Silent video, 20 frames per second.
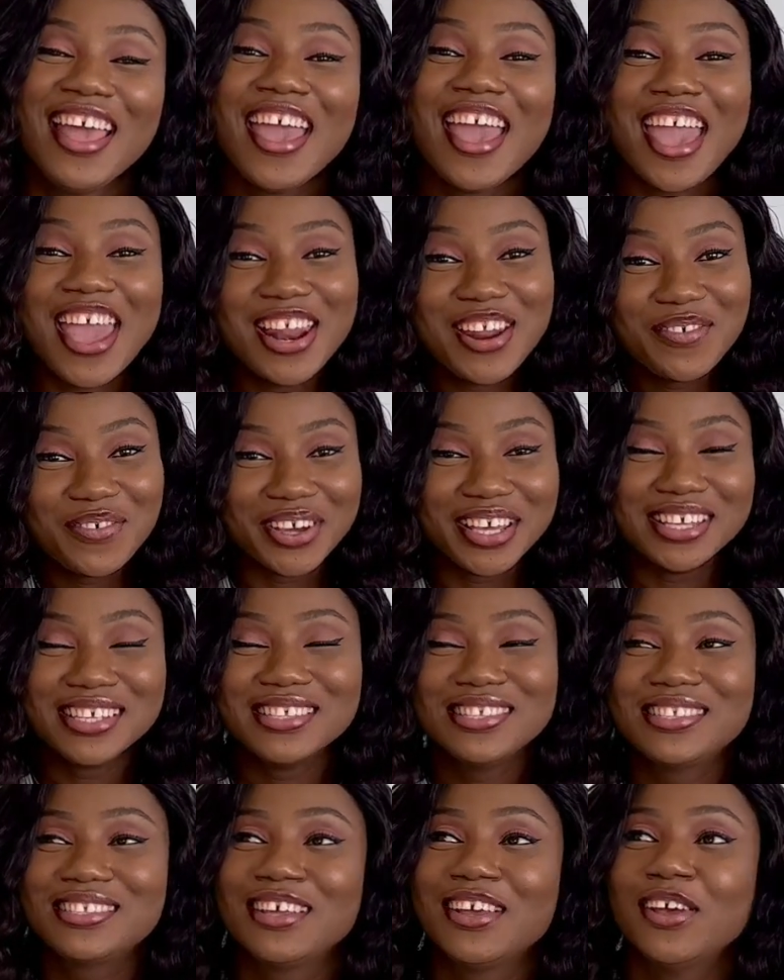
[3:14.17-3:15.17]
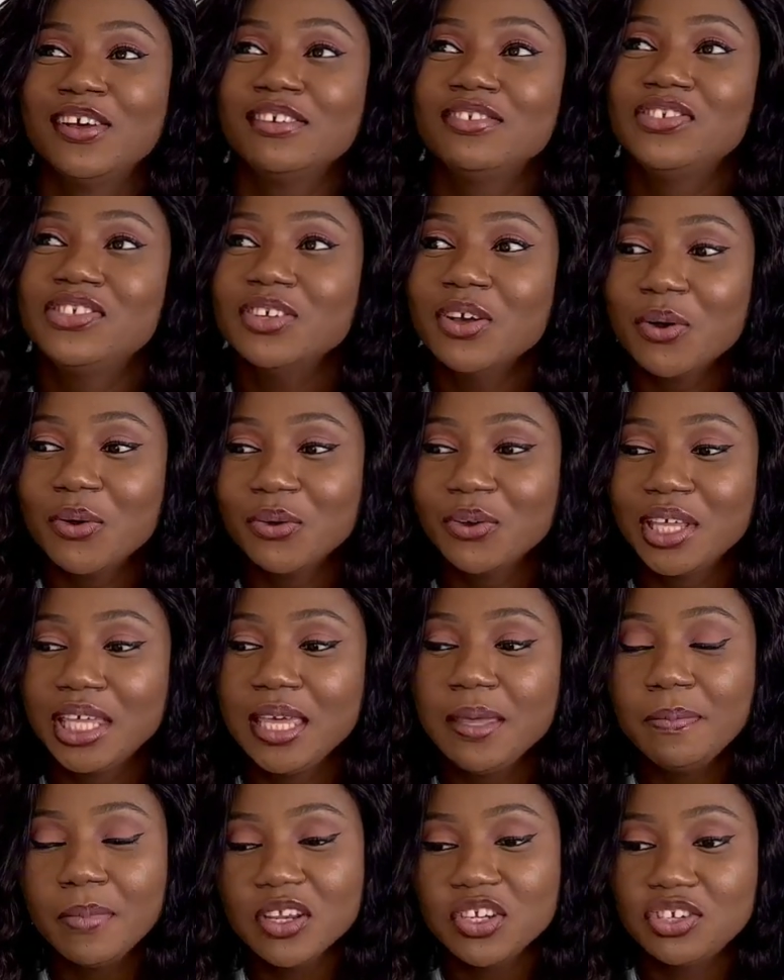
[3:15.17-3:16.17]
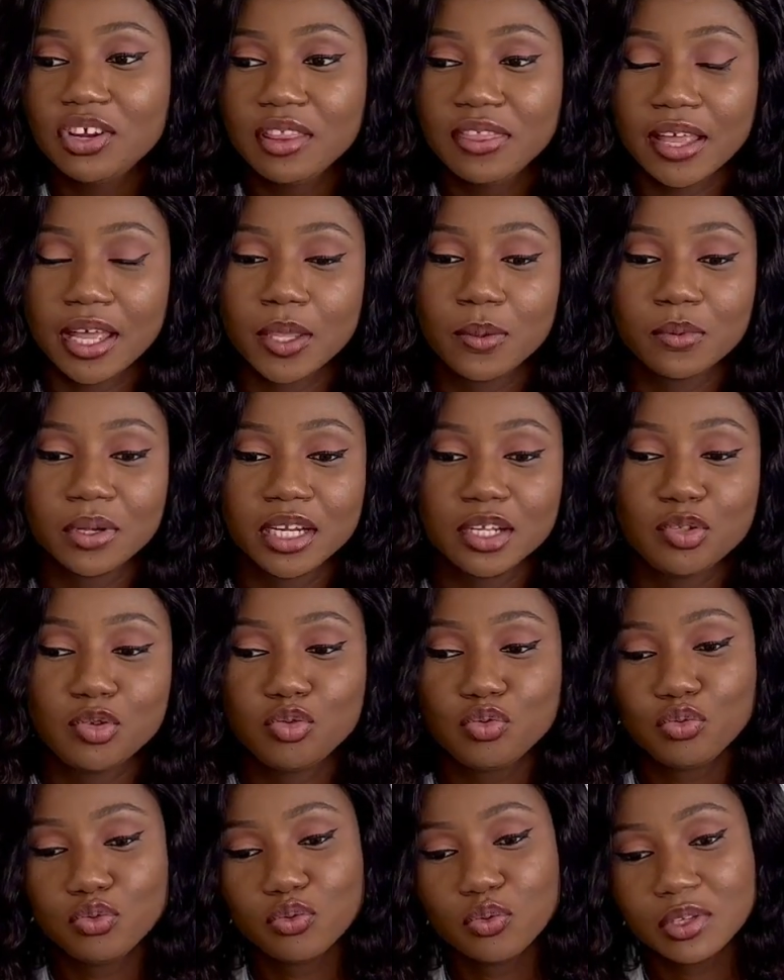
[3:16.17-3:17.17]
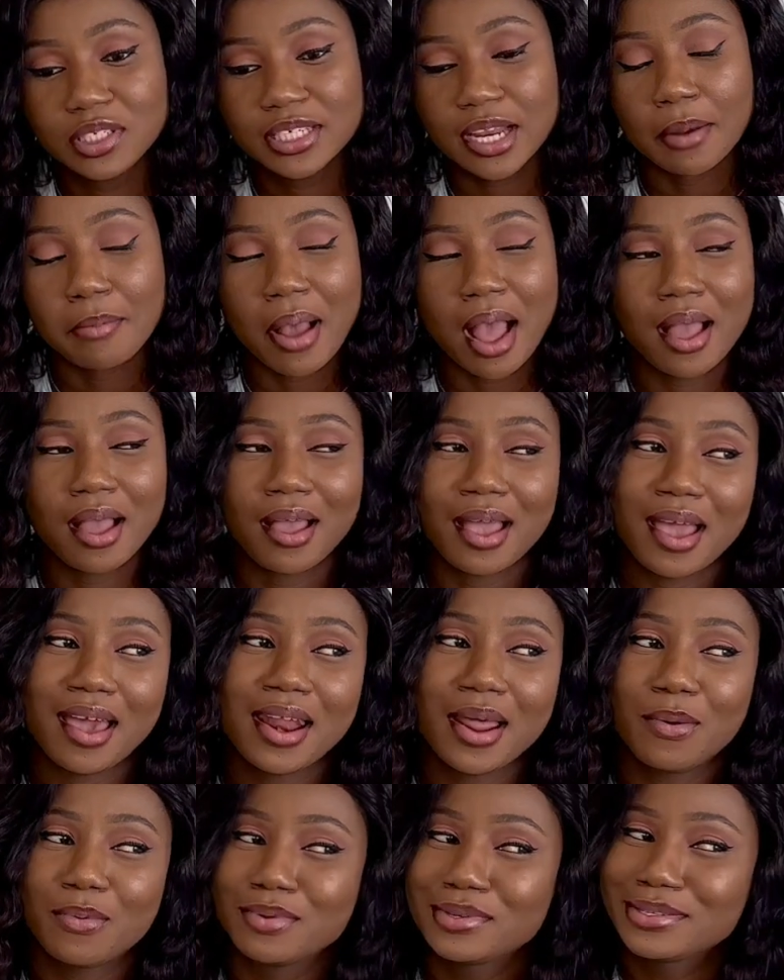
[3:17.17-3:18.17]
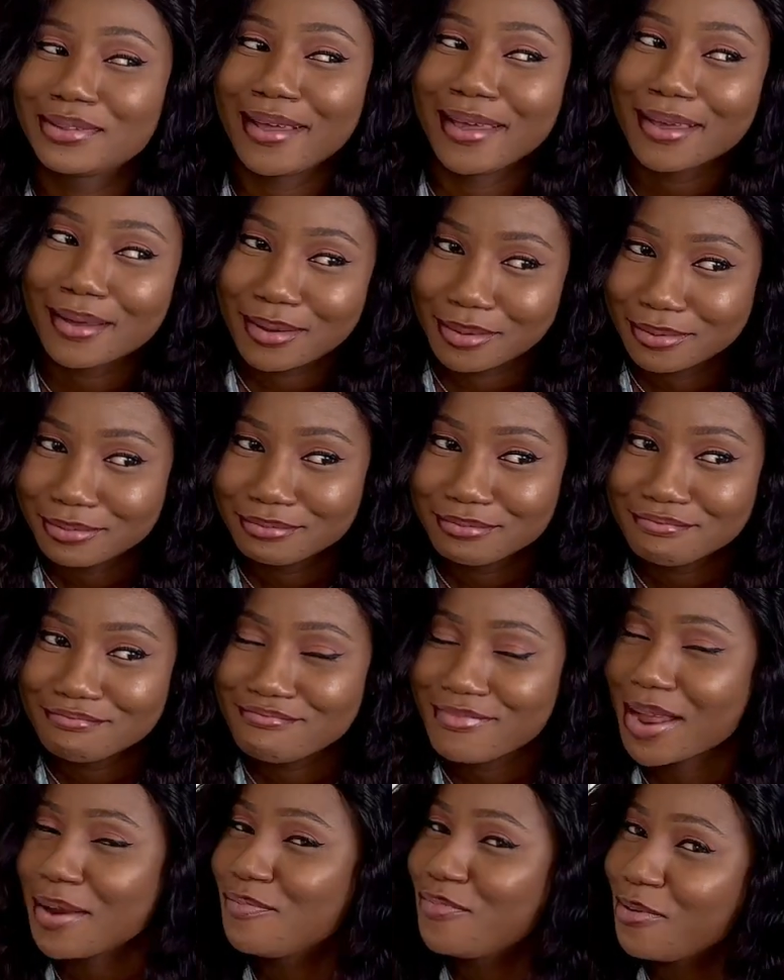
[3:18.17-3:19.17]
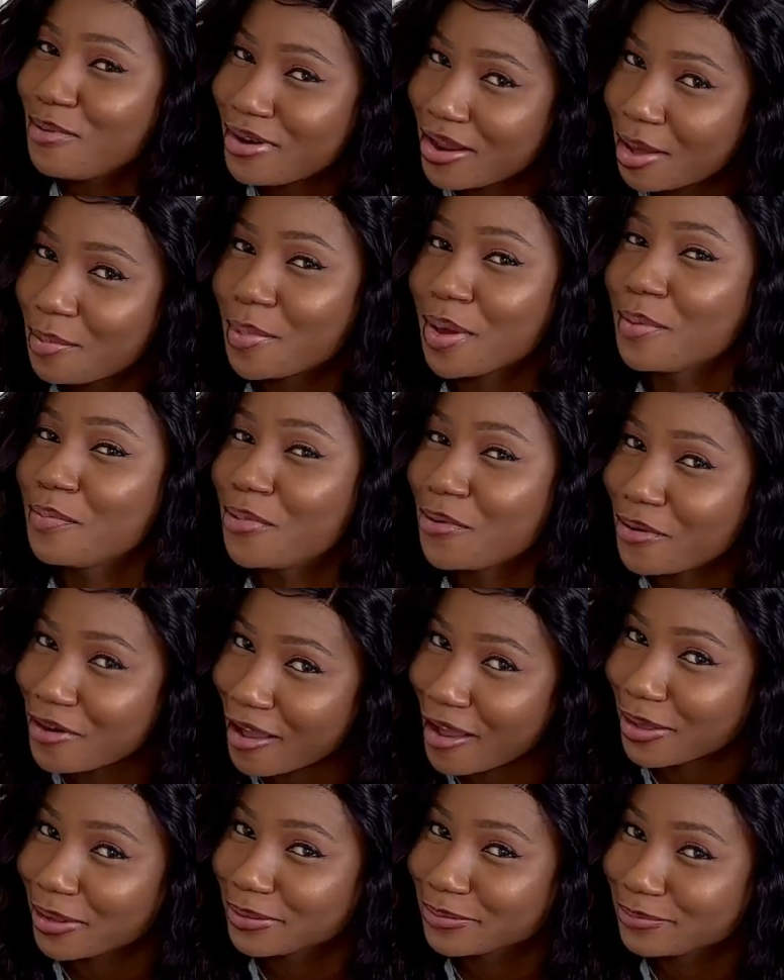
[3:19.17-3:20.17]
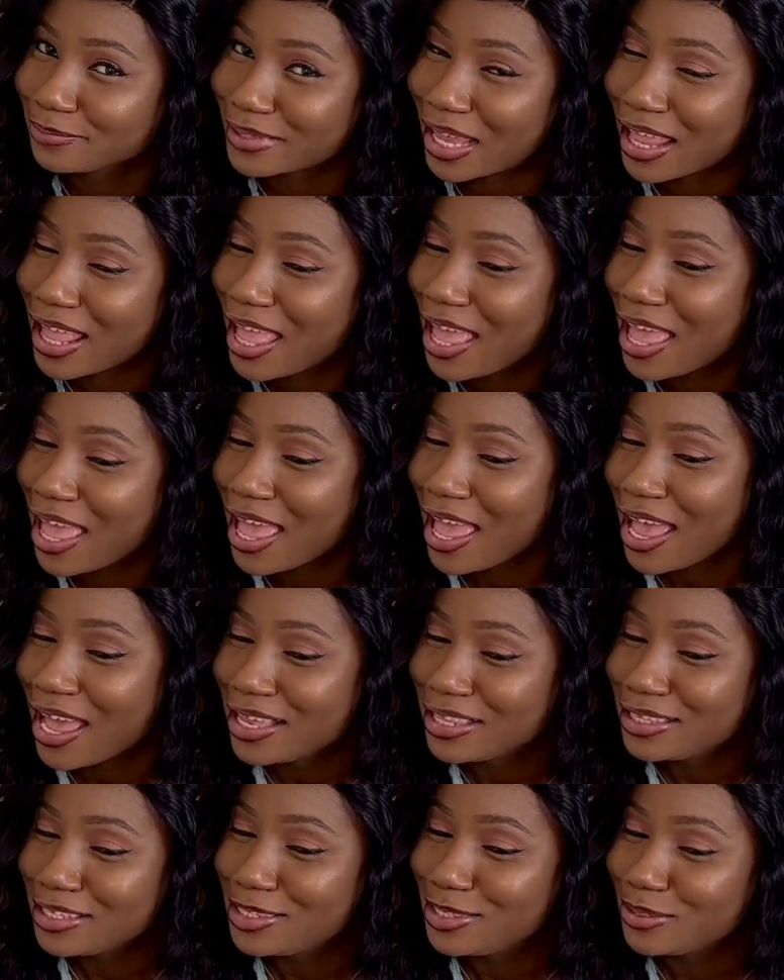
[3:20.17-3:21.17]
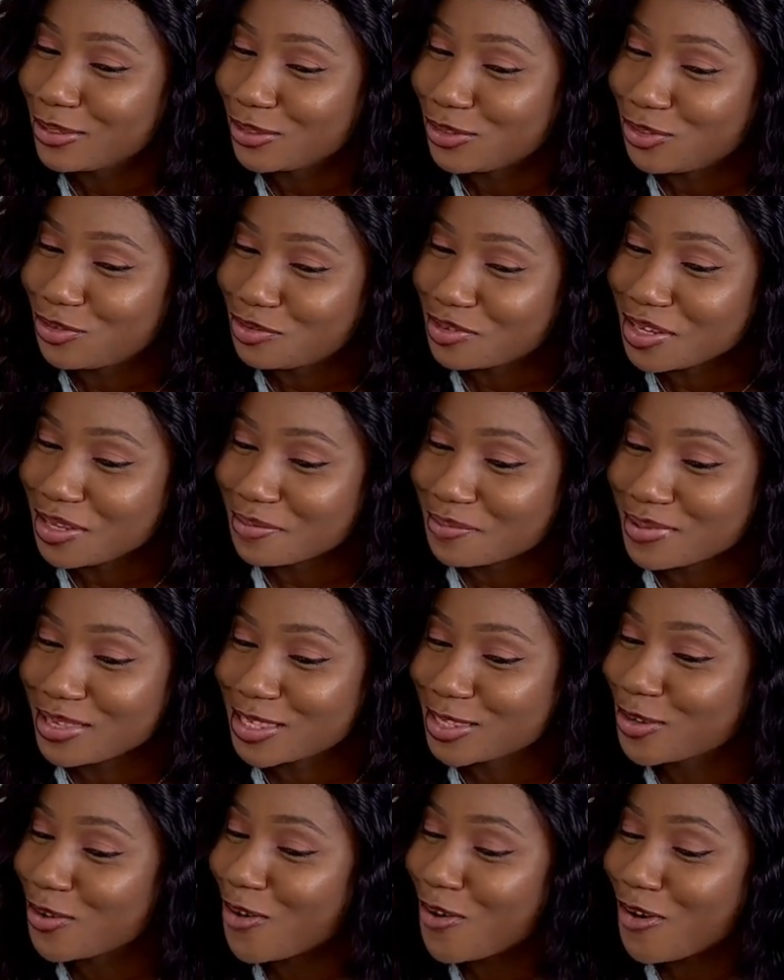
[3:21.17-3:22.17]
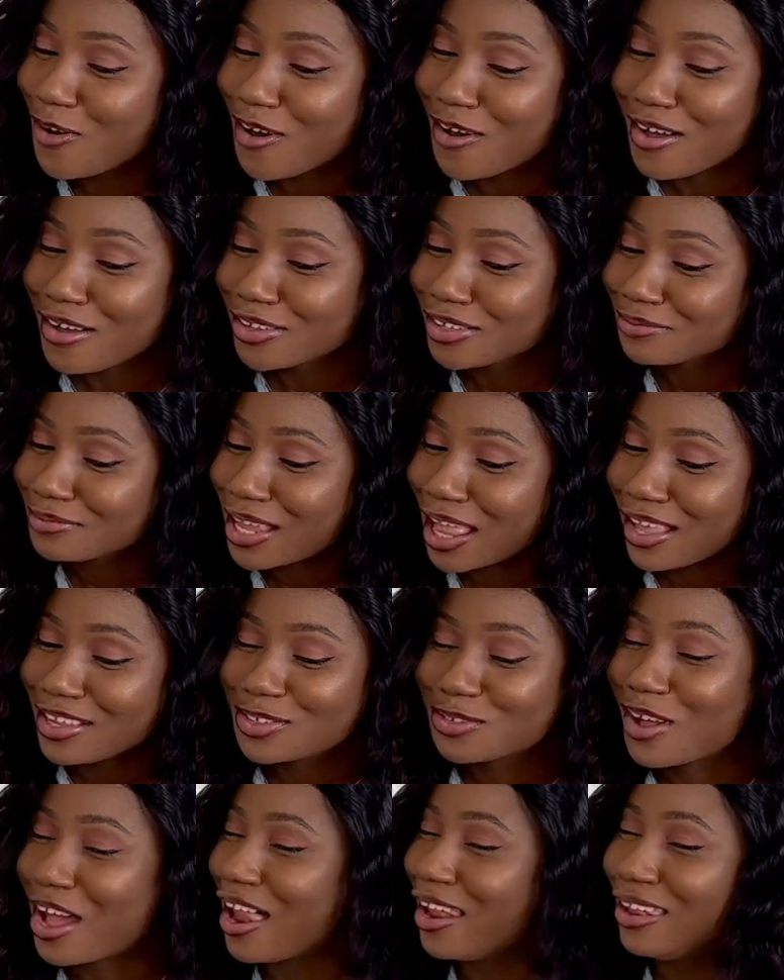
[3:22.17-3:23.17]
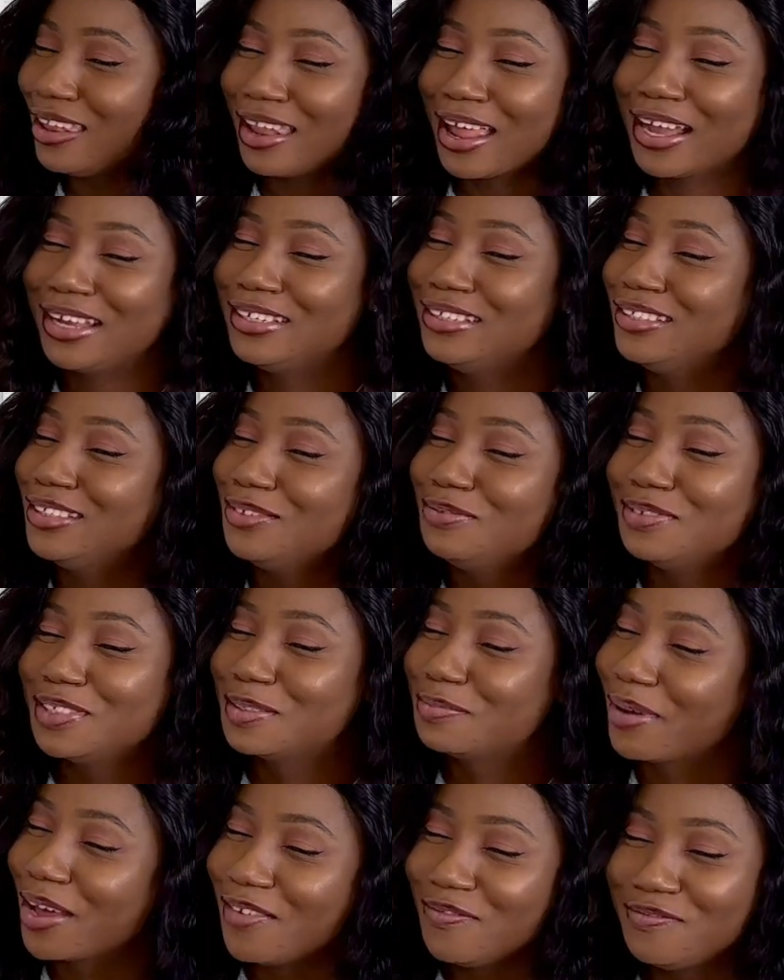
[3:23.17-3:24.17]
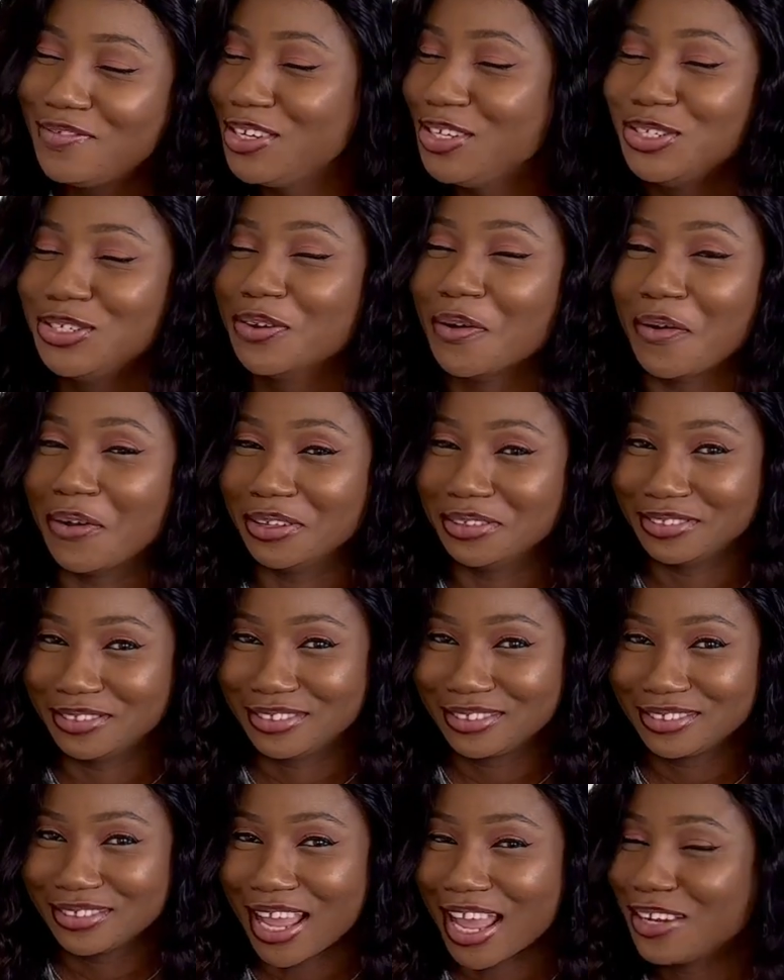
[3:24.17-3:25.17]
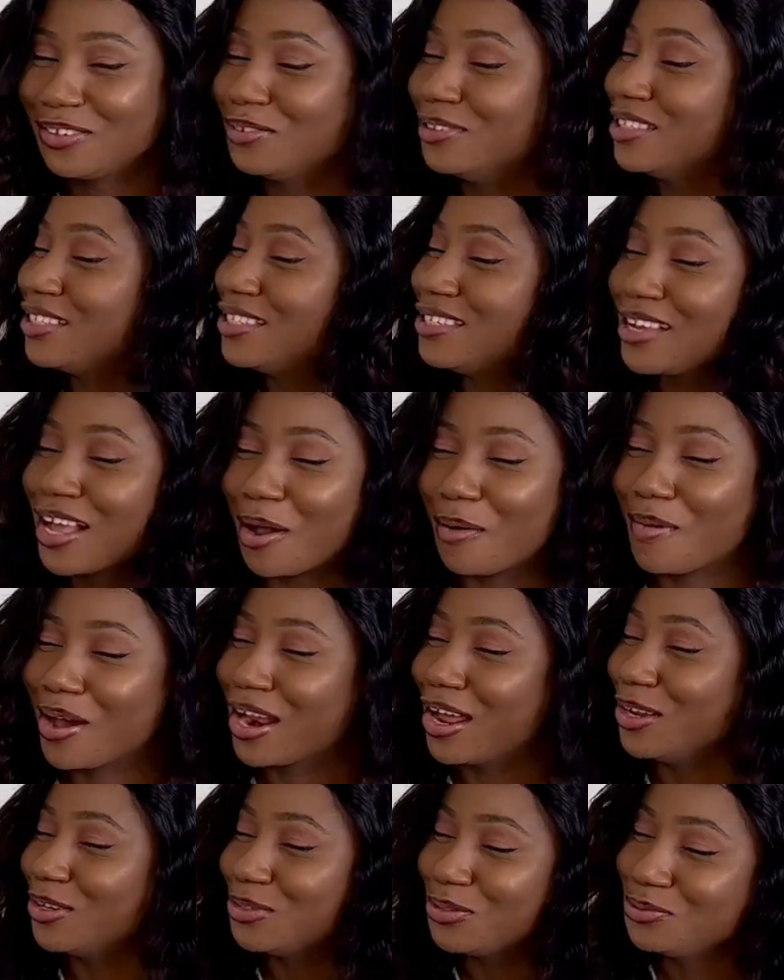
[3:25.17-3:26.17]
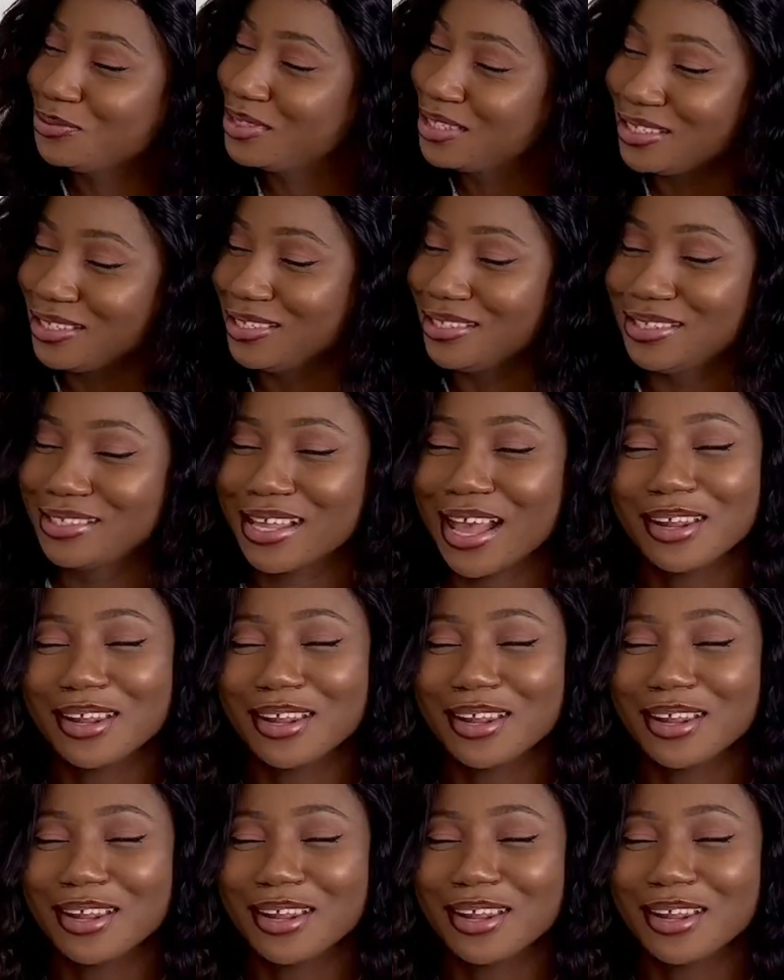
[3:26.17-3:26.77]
Anyways, so he mentioned that he wanted to japa, and I was like, my brother, this your dream is it's not aligning with my vision. I don't think I wanna do this.